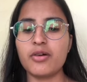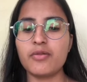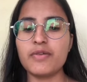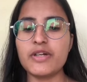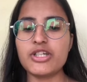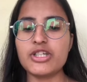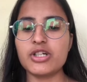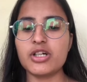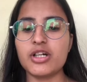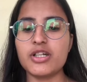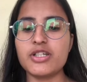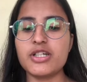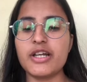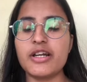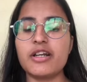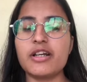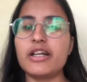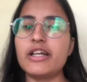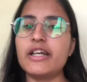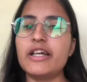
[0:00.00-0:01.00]
which
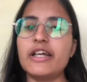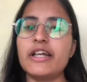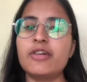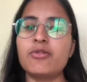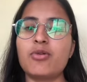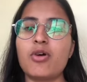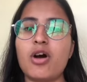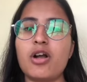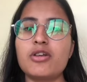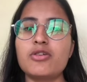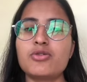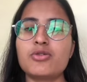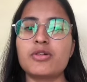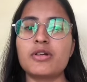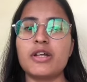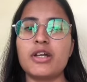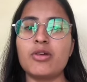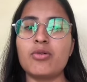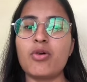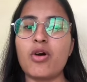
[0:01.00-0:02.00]
generally involves
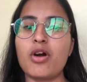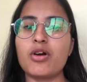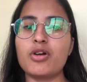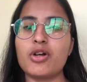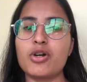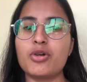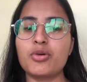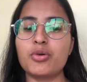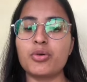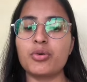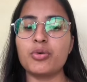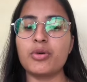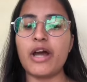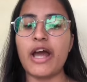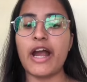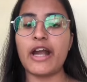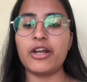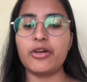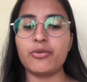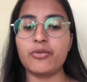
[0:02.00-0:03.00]
in order to
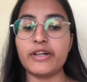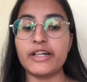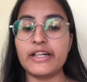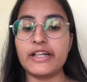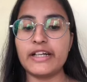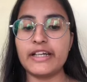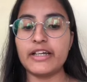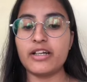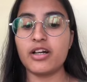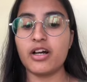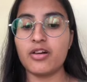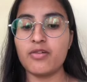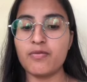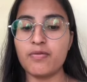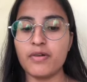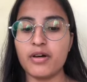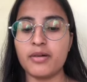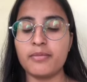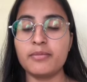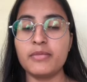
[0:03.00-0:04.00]
adequately
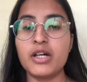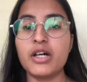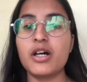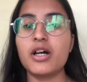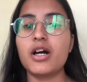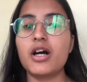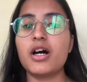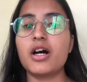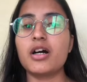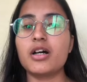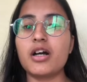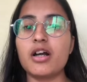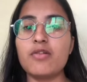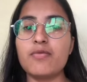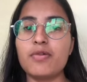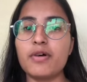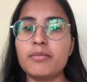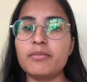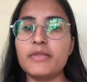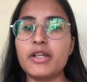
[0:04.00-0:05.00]
confirm
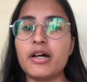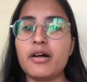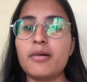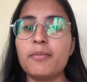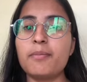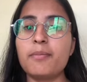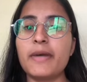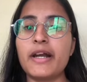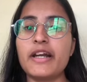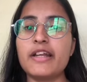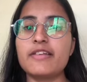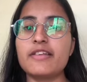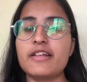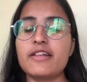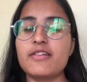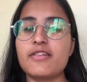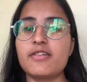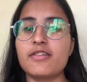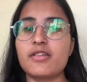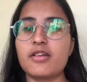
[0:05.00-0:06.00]
the
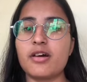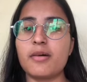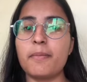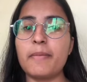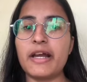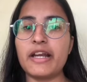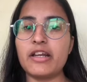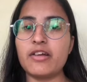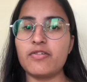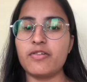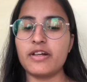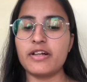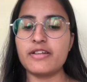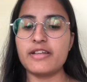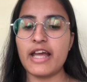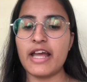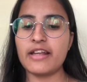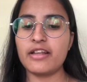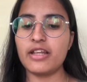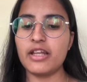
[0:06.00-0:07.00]
medicine's
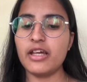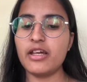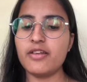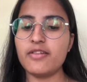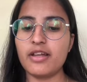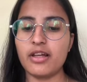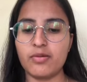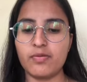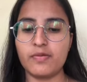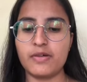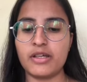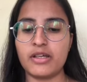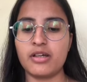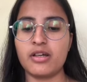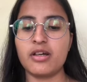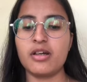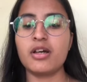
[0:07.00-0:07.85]
benefits and the safety.